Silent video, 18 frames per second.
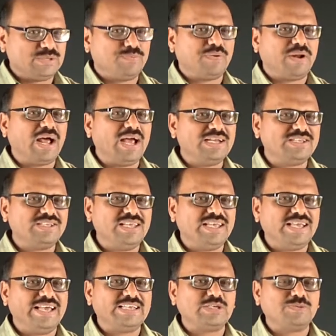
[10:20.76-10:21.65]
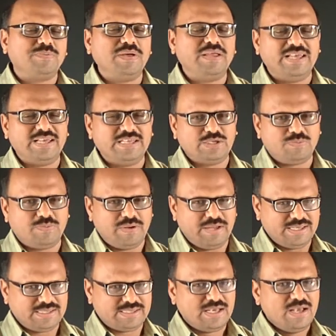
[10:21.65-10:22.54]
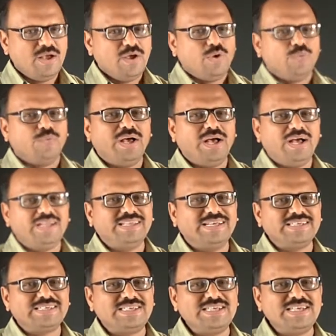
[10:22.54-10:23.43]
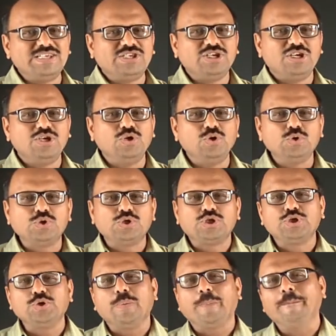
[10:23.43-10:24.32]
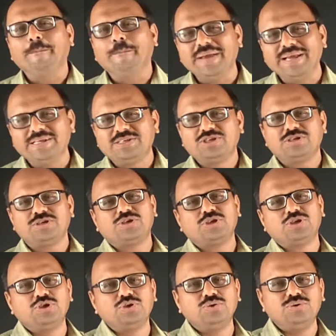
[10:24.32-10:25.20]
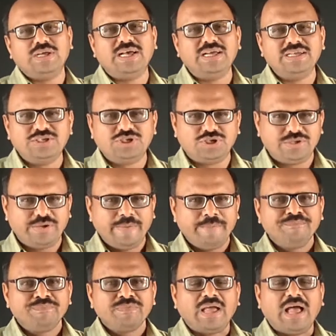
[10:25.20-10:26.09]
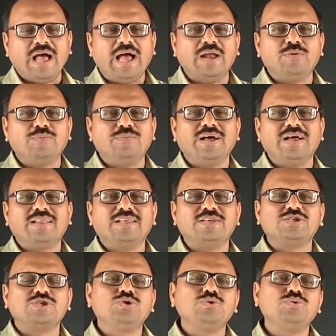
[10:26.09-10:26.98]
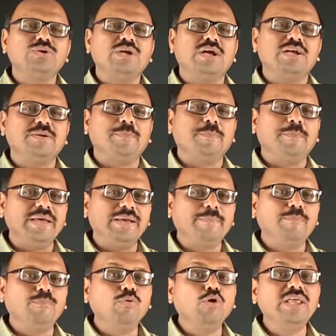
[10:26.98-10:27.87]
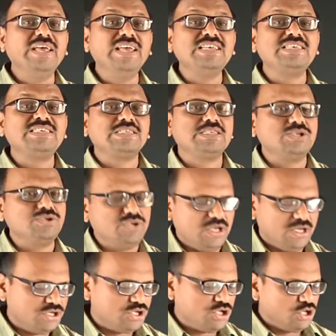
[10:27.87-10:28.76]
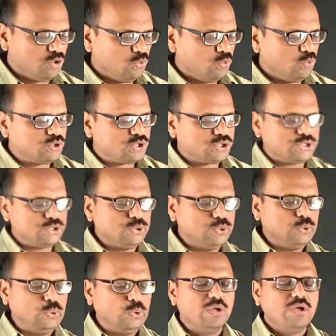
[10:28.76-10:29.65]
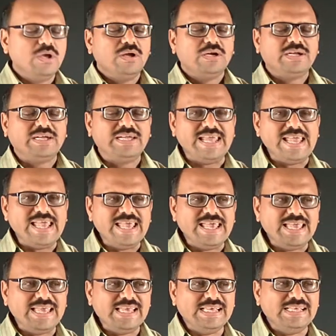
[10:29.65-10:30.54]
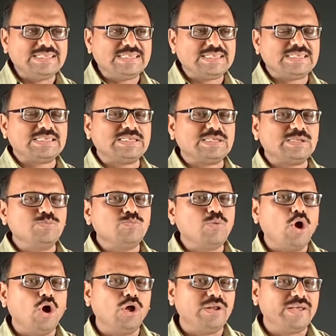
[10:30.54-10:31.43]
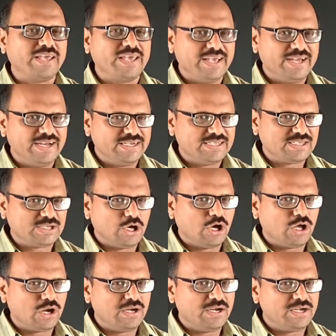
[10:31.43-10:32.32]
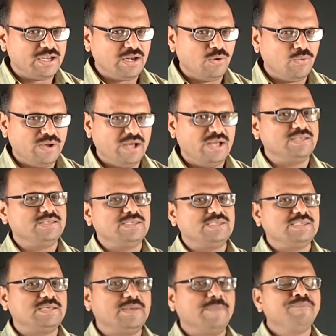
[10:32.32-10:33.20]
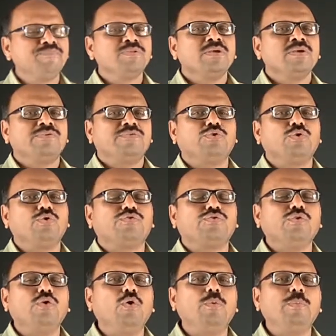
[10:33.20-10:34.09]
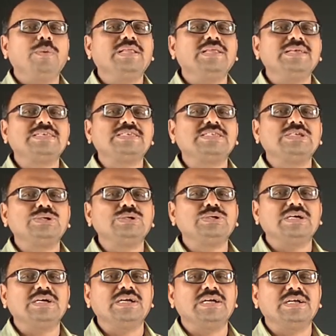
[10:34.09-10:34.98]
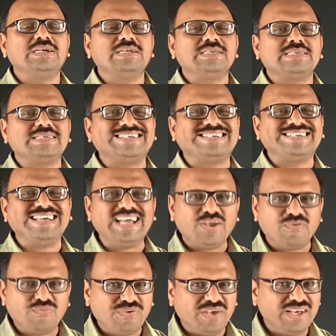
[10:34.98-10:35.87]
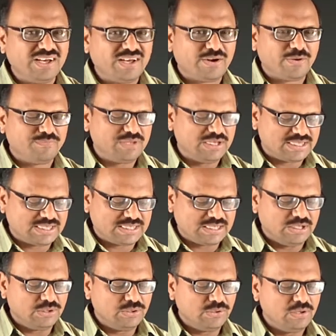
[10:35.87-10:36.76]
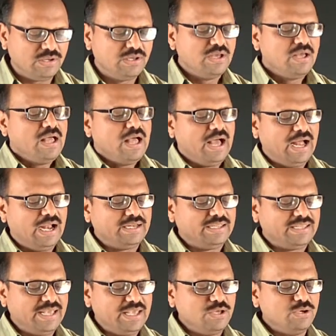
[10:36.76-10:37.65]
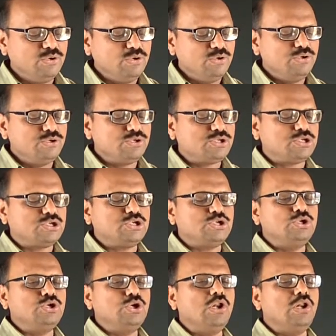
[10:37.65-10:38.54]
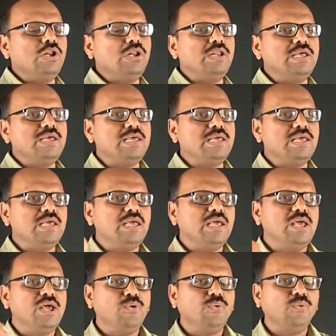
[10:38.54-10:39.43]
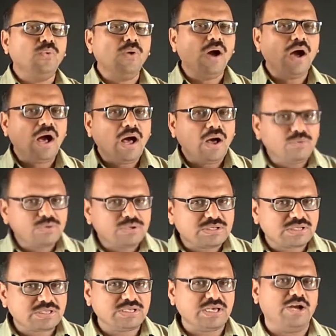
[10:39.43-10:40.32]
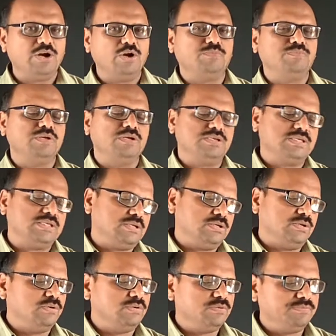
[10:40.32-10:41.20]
frightening experience place, where the teacher used to beat student and where the student, big bully student, used to tease small kids or little ones. So many students take fear of the school and they used to live outside of the school.